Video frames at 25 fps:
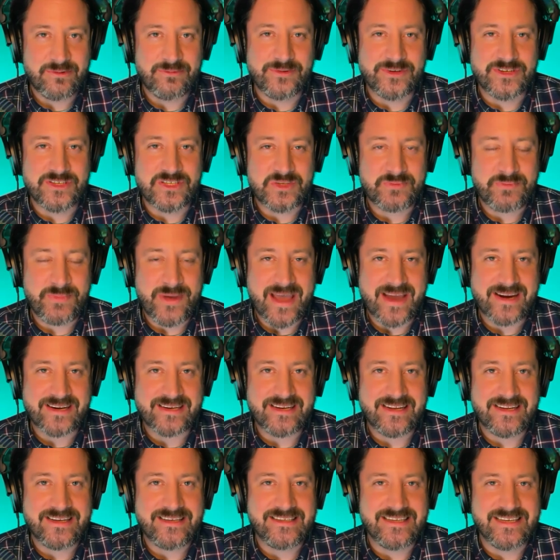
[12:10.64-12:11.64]

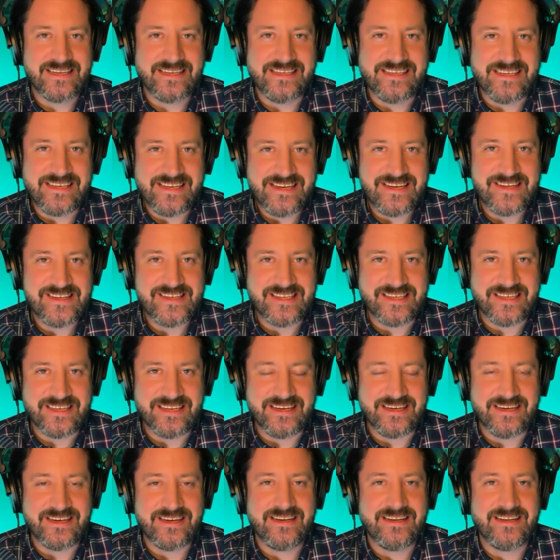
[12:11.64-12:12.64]
Respect to
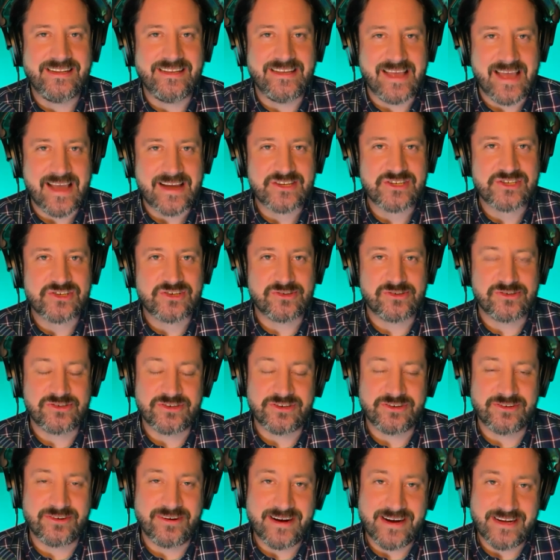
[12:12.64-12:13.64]
E.T. the
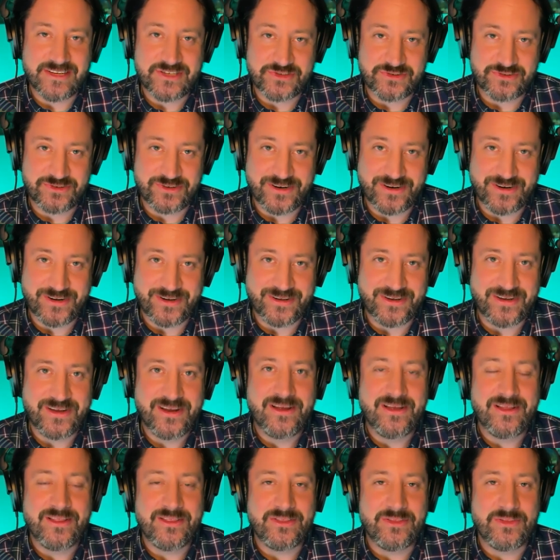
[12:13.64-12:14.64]
Extraterrestrial,
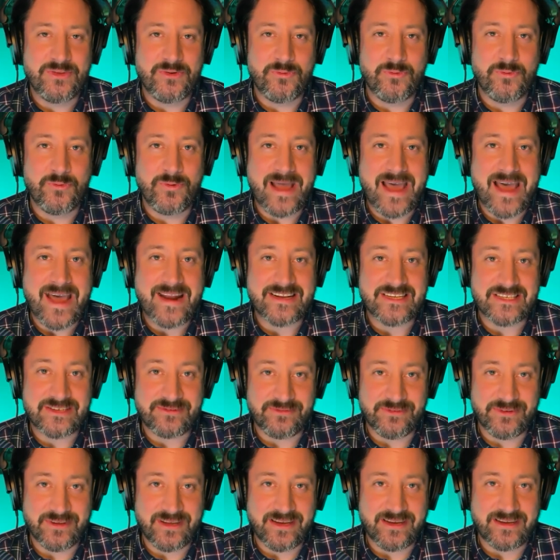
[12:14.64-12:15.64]
the raddest
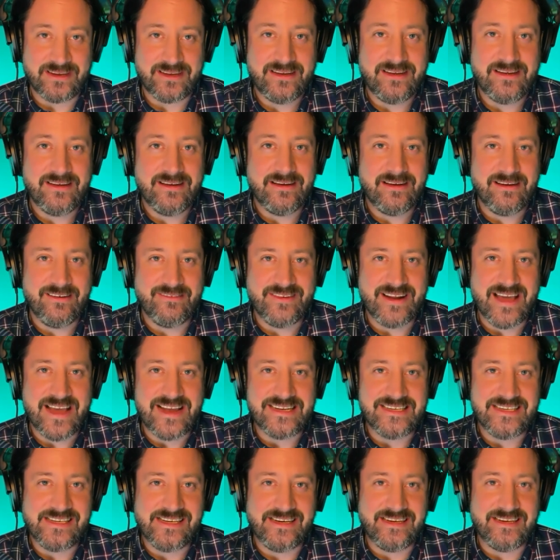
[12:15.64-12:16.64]
flick of
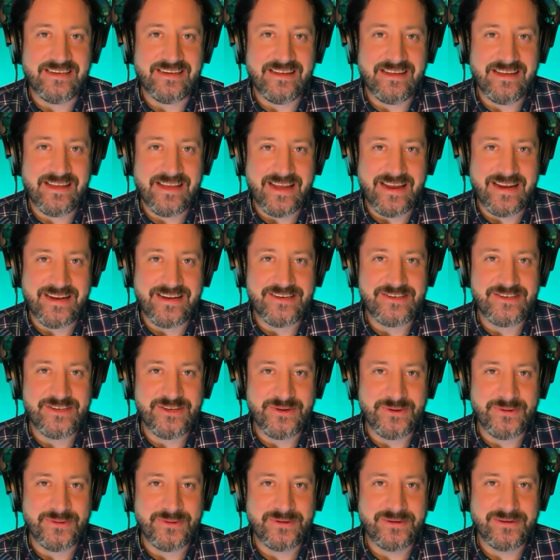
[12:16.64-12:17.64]

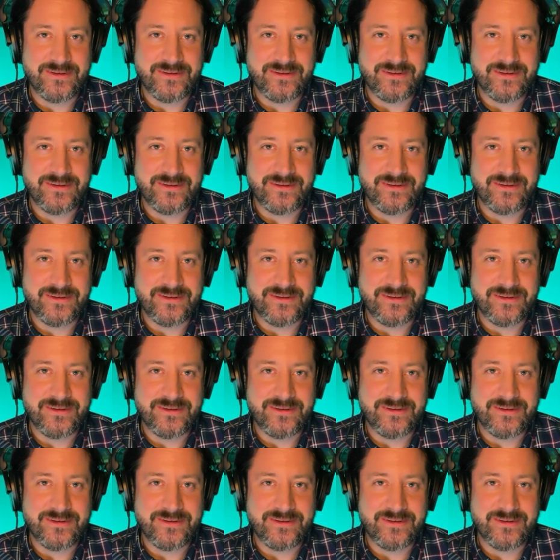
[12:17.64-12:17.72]
1982.